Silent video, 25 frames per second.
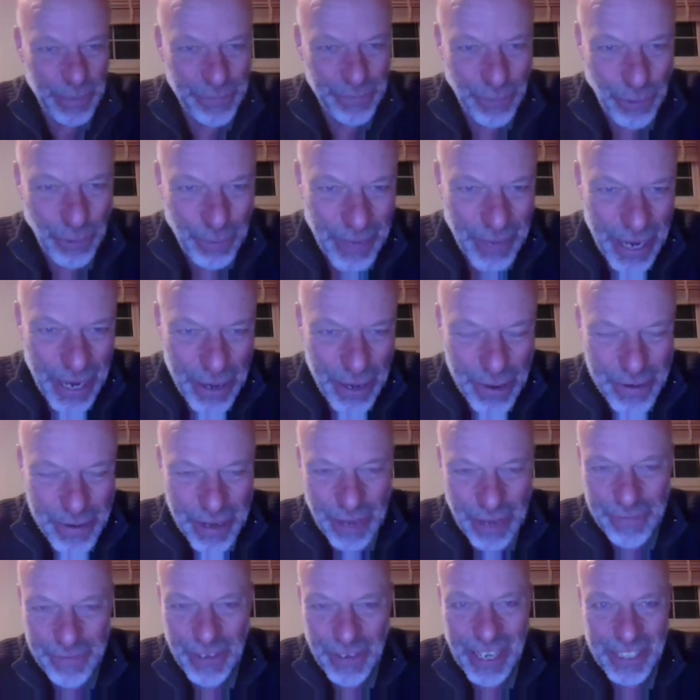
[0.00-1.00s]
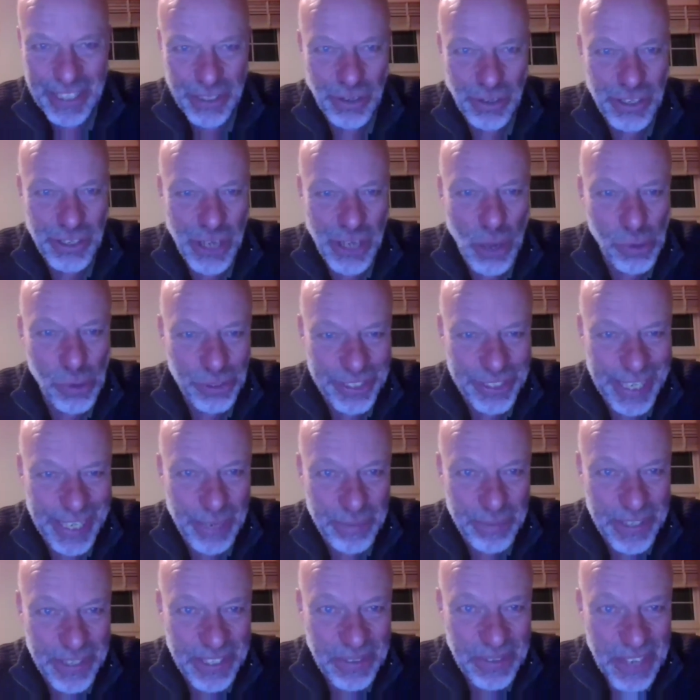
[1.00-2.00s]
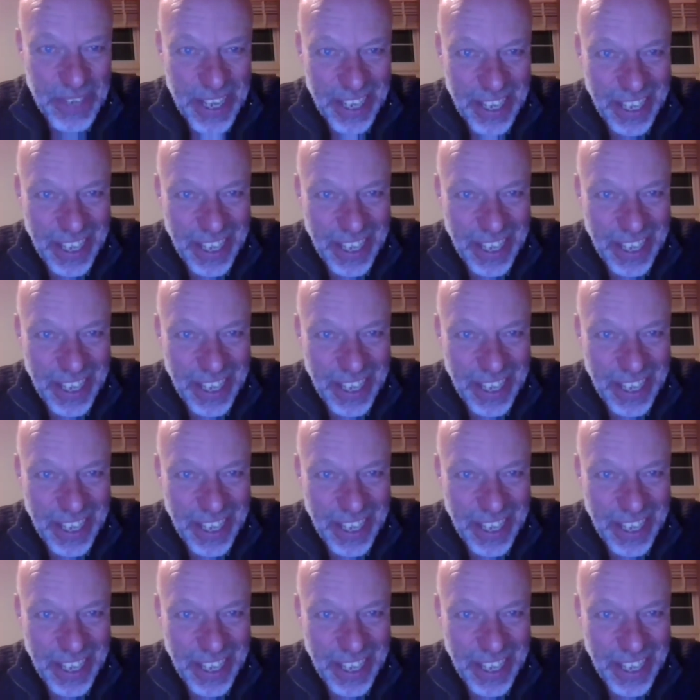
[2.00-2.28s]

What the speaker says: to follow my own advice on cold dips,